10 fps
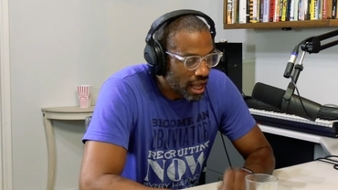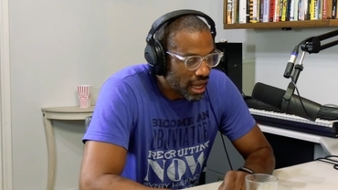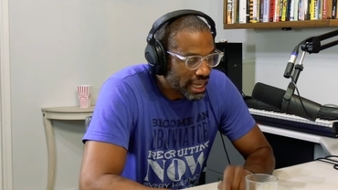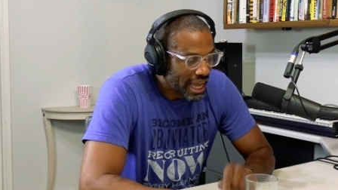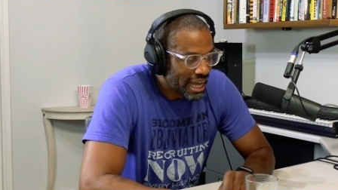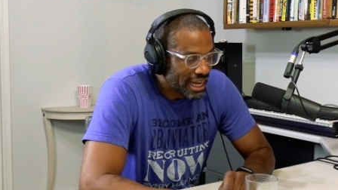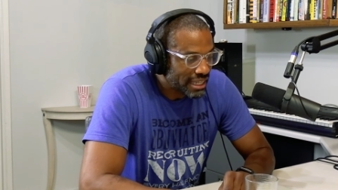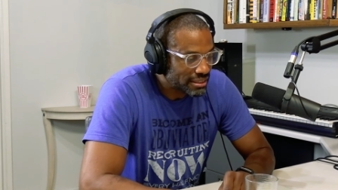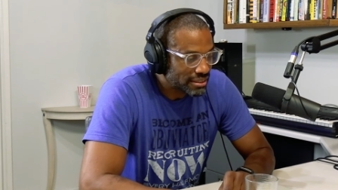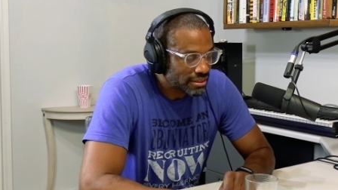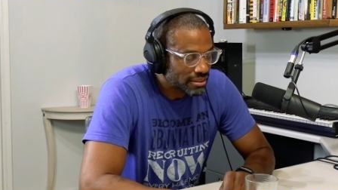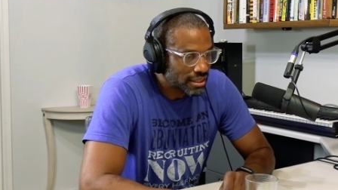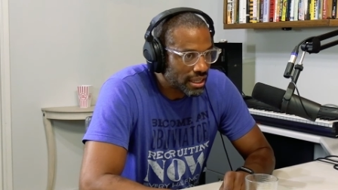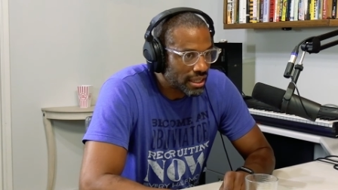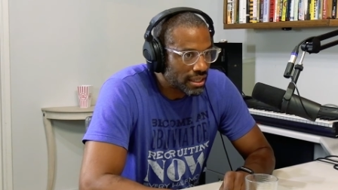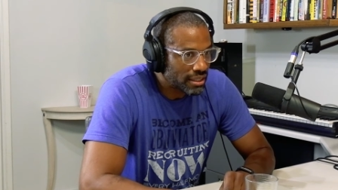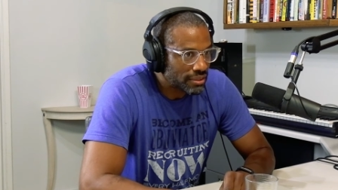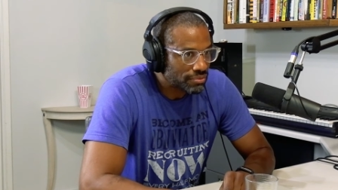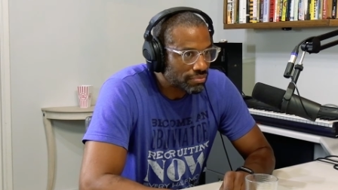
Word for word: I had uh,